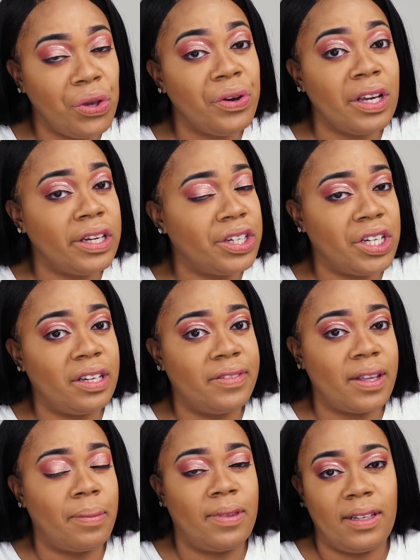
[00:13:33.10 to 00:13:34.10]
You can achieve
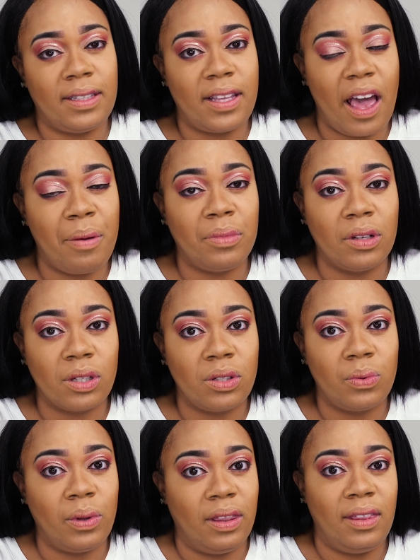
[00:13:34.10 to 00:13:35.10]
some of these same
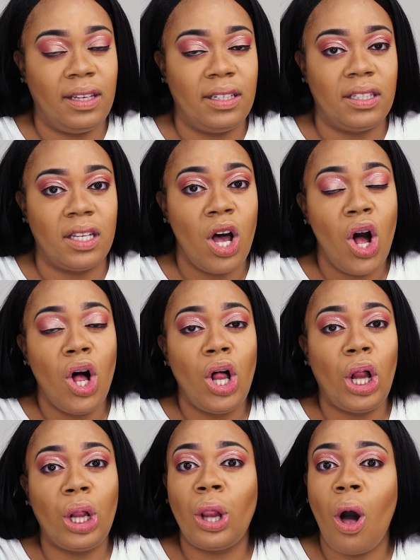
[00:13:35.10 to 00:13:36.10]
looks with these
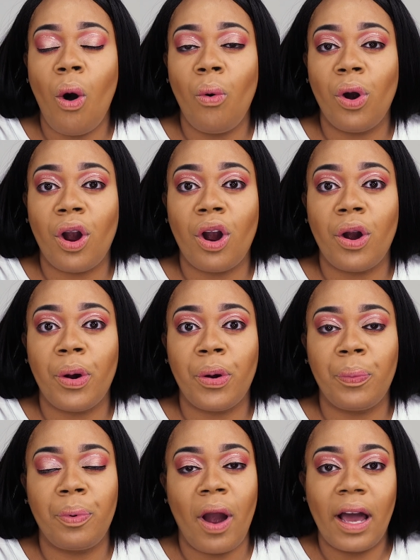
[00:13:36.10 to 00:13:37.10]
lower
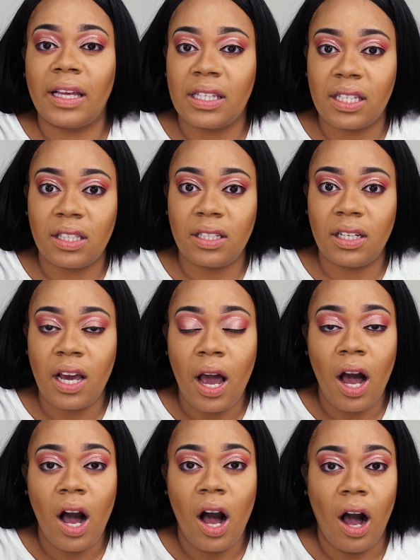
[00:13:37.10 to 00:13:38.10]
priced
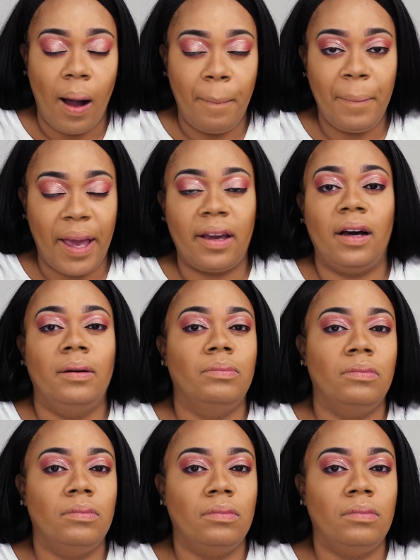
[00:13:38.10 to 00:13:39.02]
makeup.